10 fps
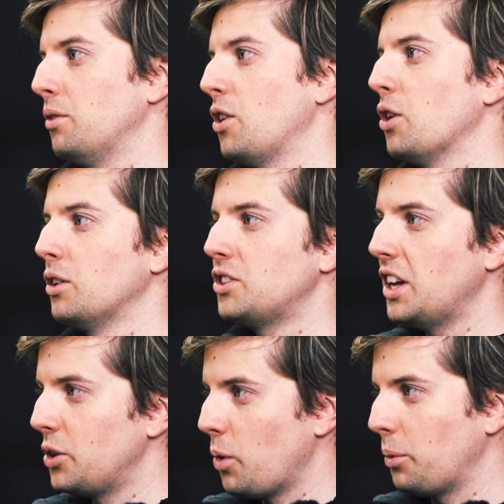We've gone
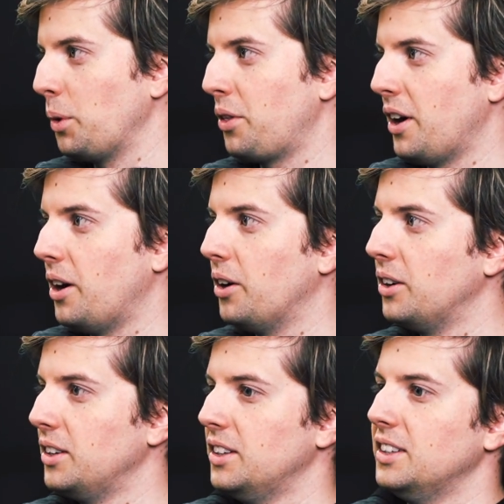stage 1 with our
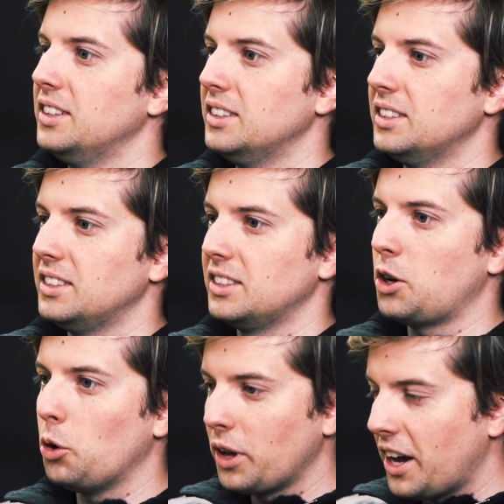cold